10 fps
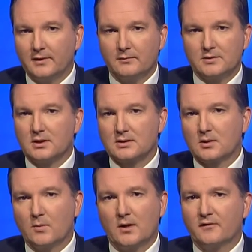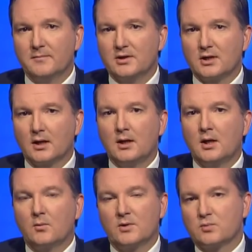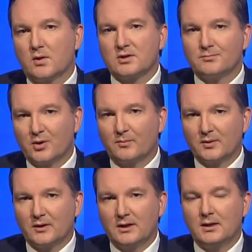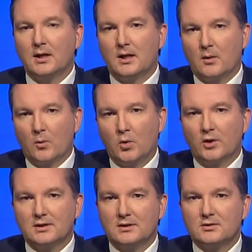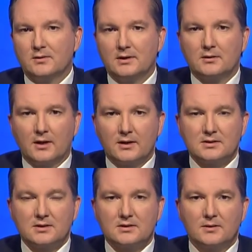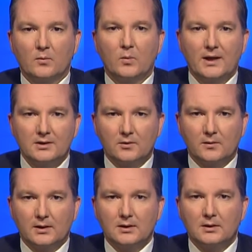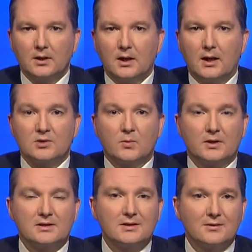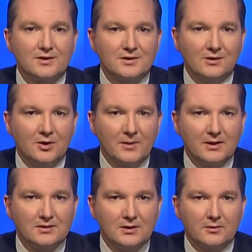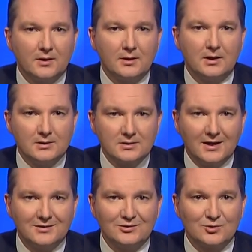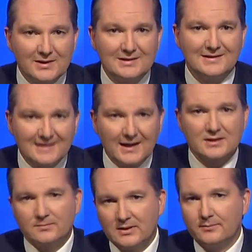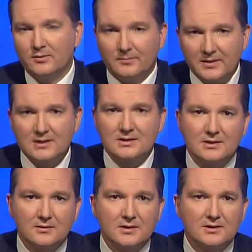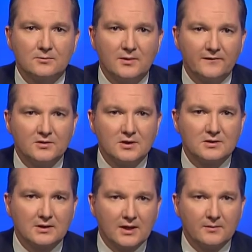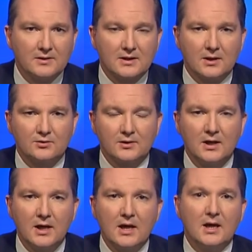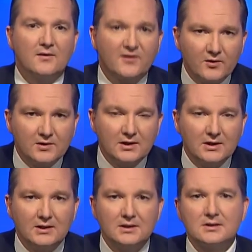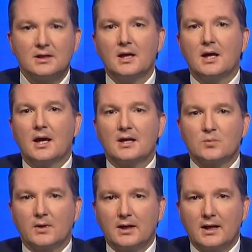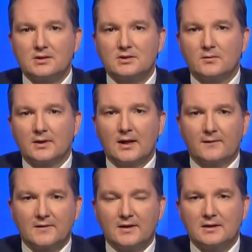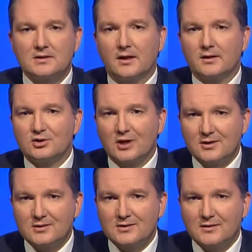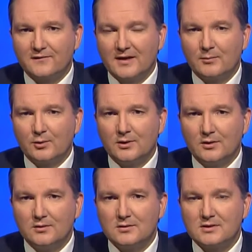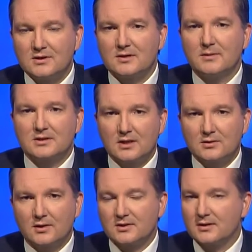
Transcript: It was just a one-off measure which wasn't properly worked into an integrated system. We're doing it, as well as increasing the humanitarian intake to 20,000 people, the biggest increase in refugees to come to this country in 30 years, as well as doing the other things like the changes to the family reunion system, etc.